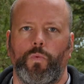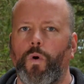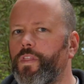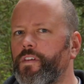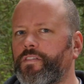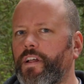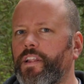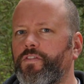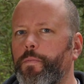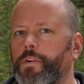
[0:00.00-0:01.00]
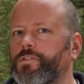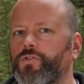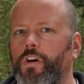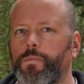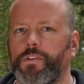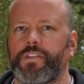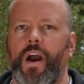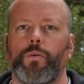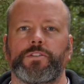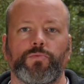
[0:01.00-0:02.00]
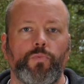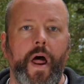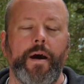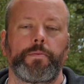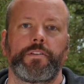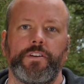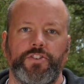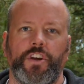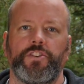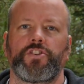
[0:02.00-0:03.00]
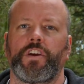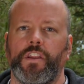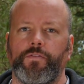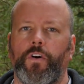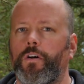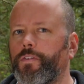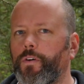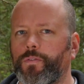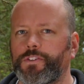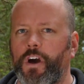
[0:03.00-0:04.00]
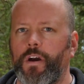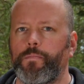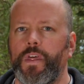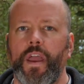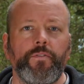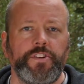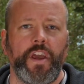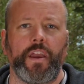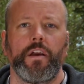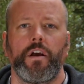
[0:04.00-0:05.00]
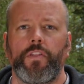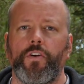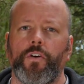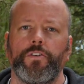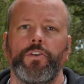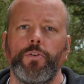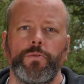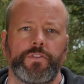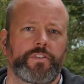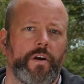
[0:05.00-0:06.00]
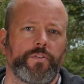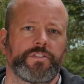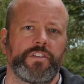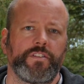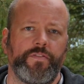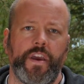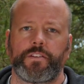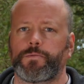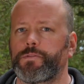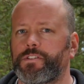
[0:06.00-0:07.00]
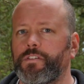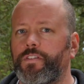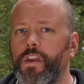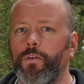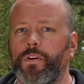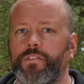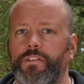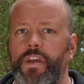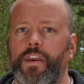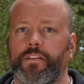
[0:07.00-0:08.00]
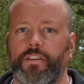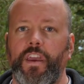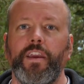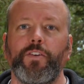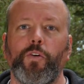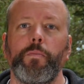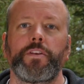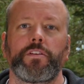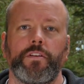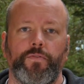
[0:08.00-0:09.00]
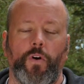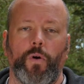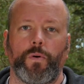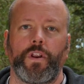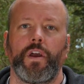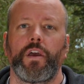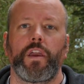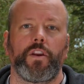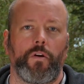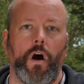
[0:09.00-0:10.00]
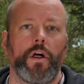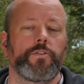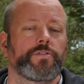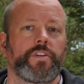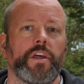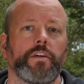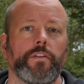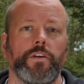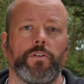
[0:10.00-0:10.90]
One of the things I love about astronomy is how it's rapidly changing and evolving over time. Every day, there are new discoveries and advancements and theories that take us incrementally forward in our understanding of the